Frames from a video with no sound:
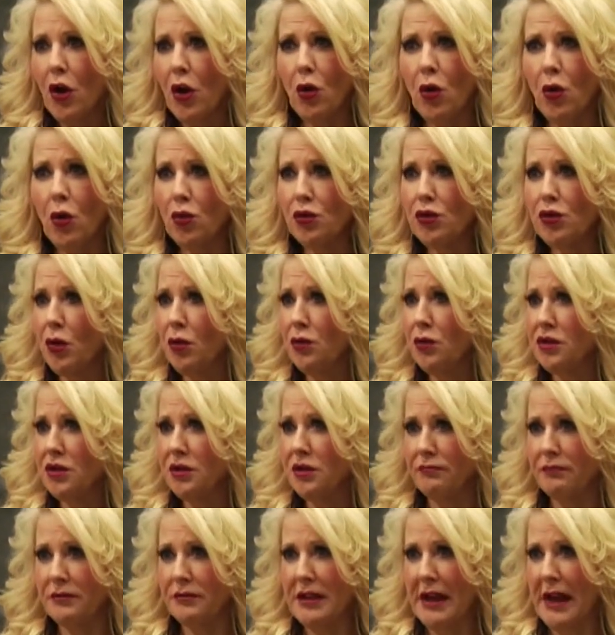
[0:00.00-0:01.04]
Oh, don't
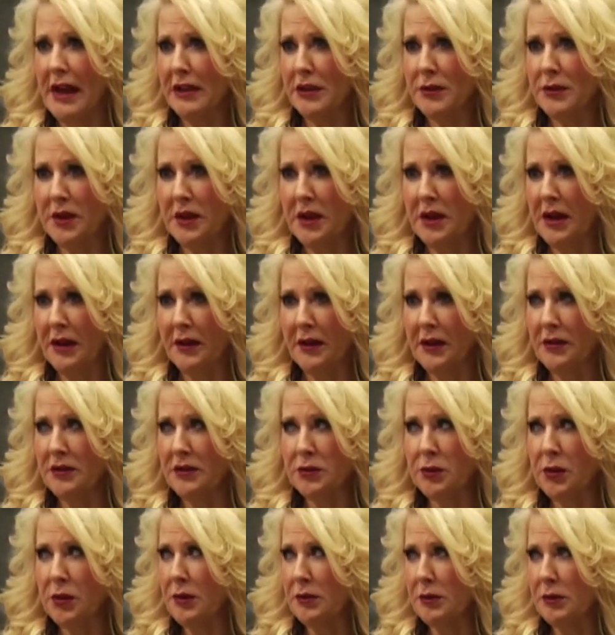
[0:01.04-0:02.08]
ask me that. I was
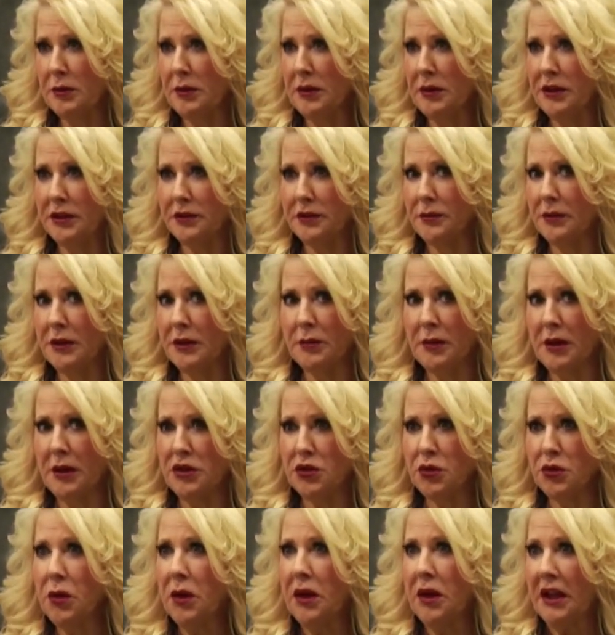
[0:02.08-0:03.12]
probably in my
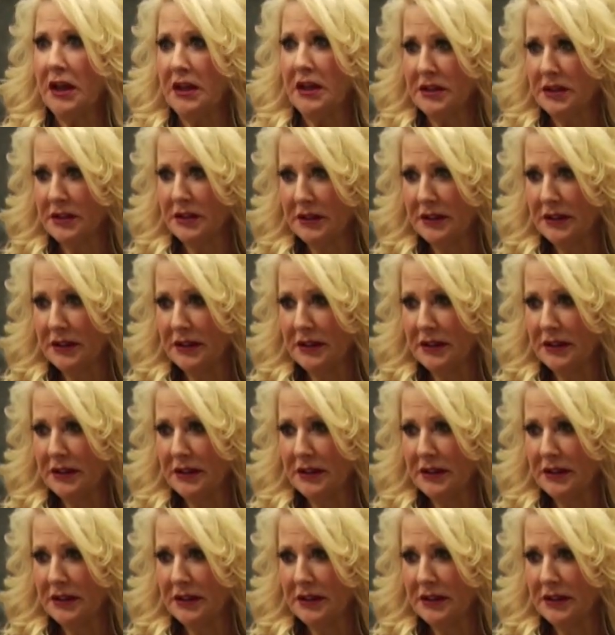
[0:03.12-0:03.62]
20s.